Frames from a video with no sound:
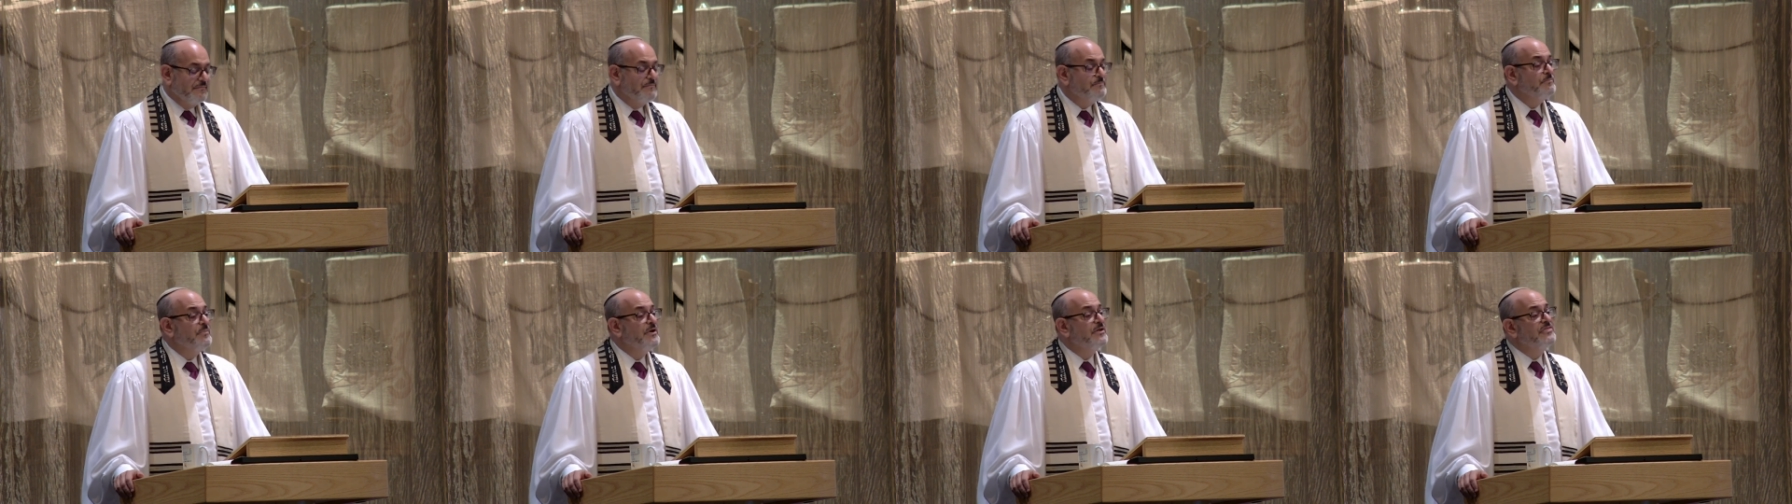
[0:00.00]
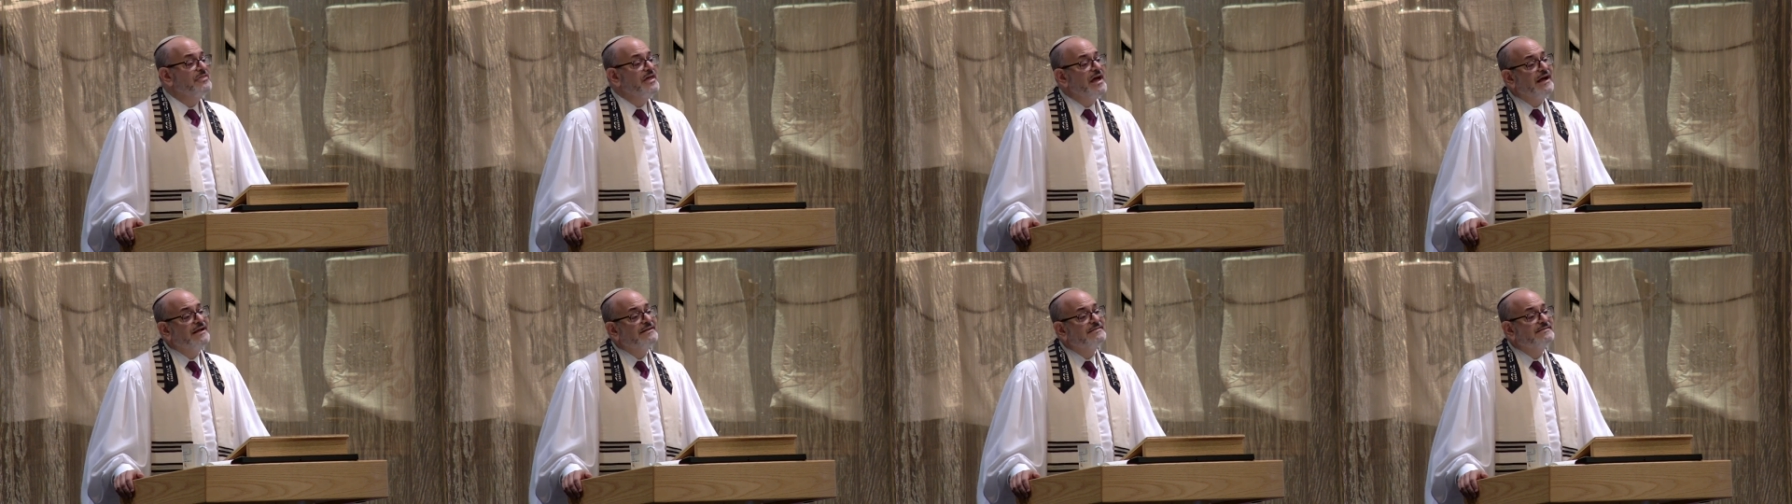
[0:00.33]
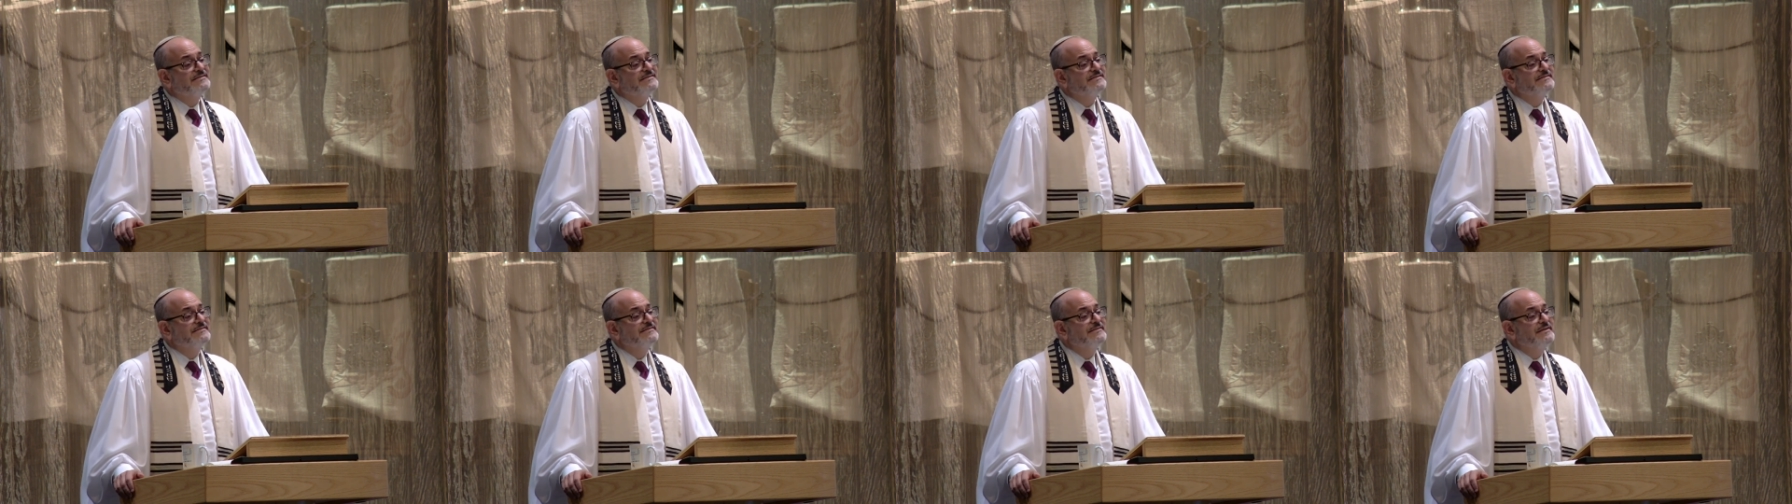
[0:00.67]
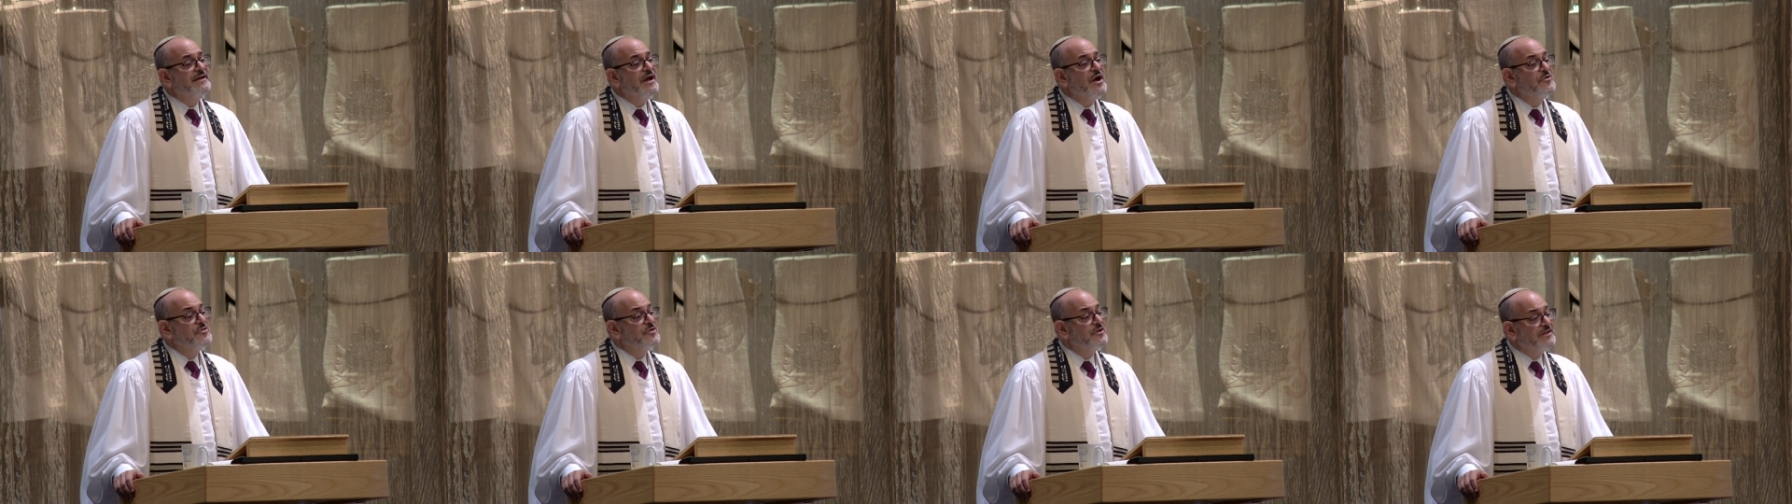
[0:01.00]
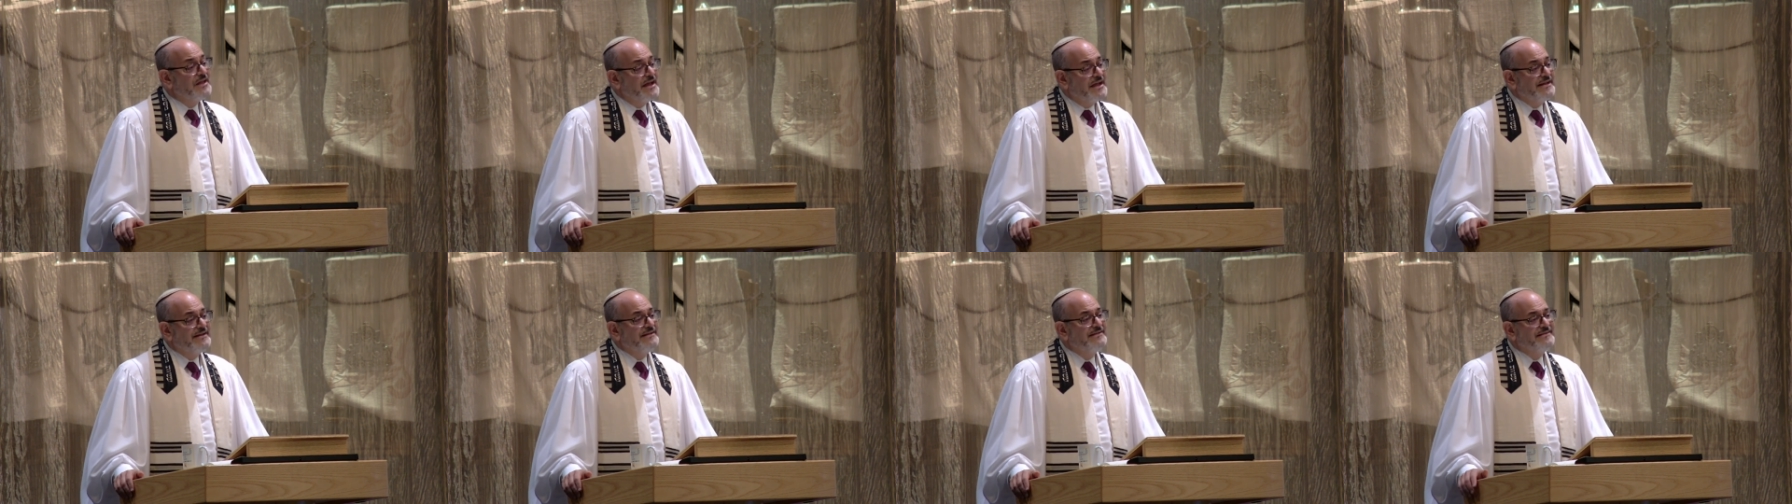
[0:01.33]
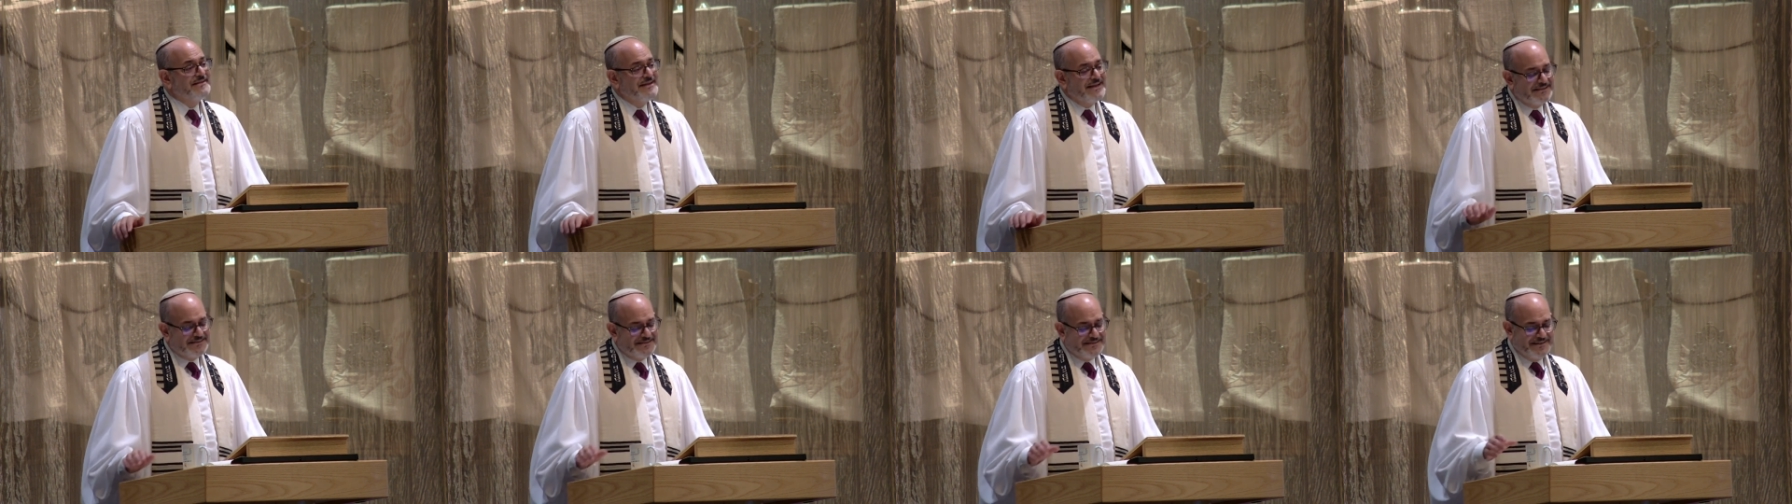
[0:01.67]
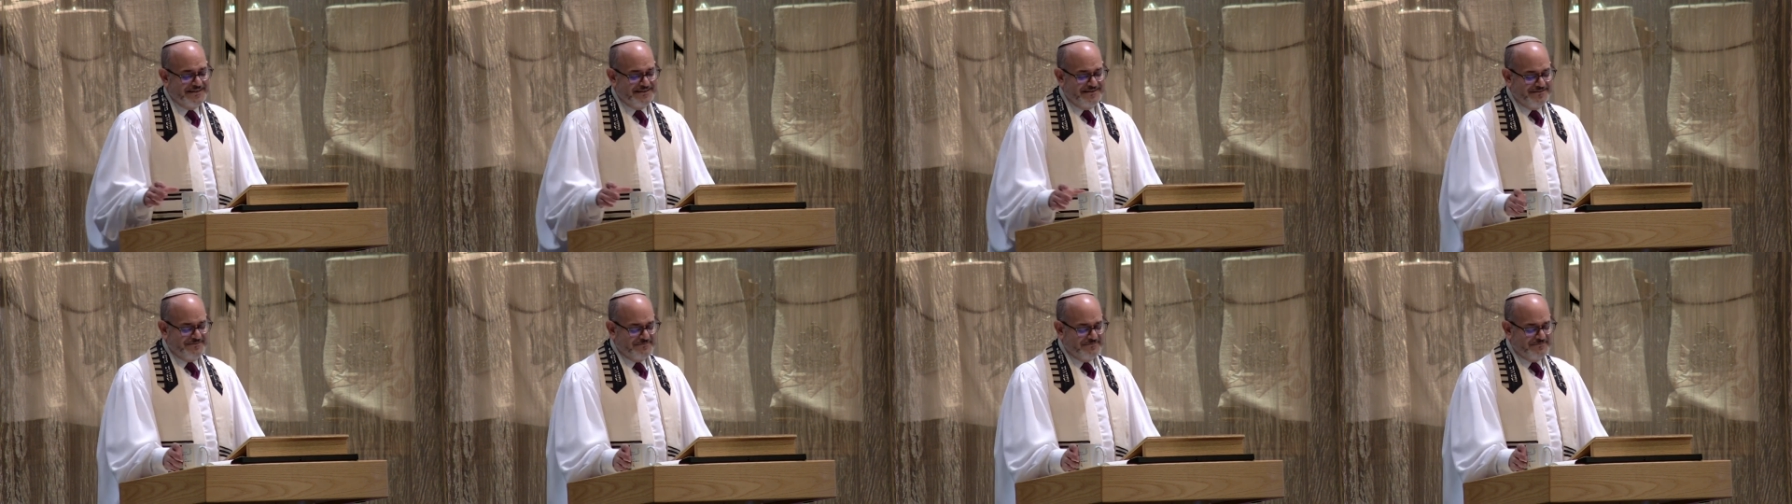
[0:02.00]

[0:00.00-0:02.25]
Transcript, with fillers: but that's how the light gets in.